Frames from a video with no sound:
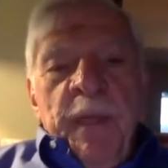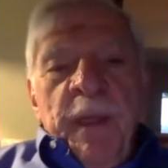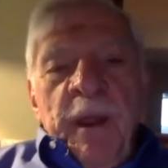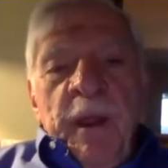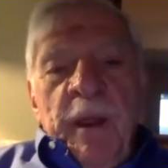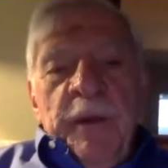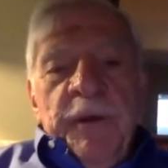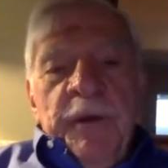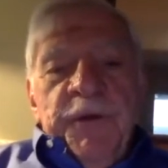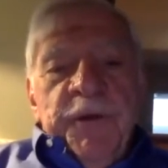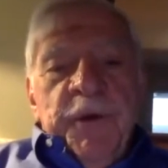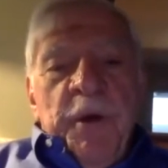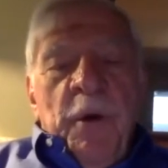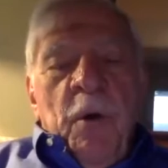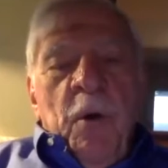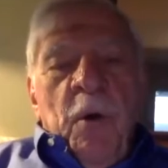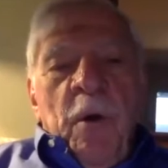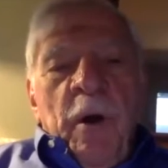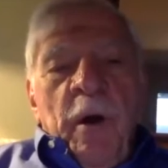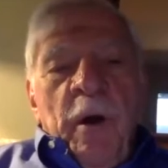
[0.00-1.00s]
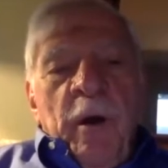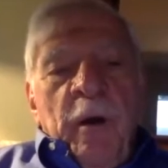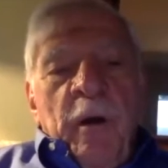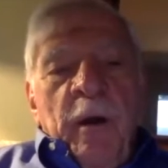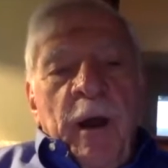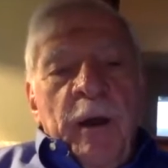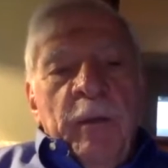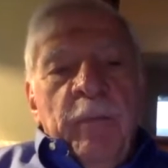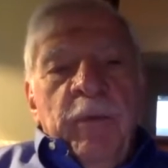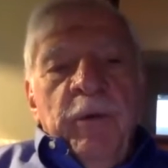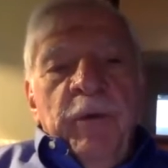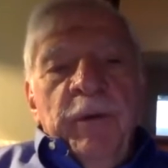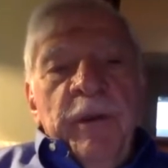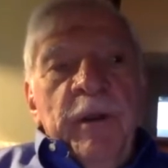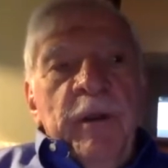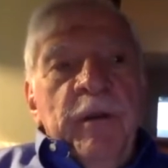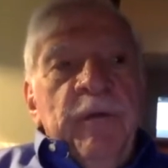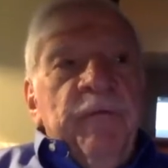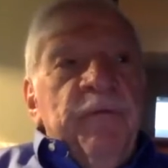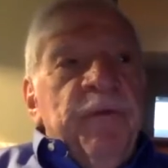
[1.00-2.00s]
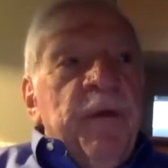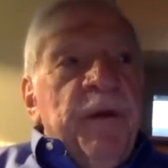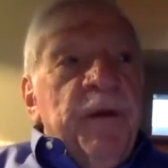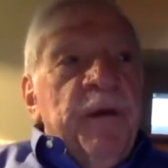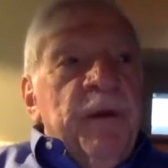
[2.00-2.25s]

And so uh, I believe that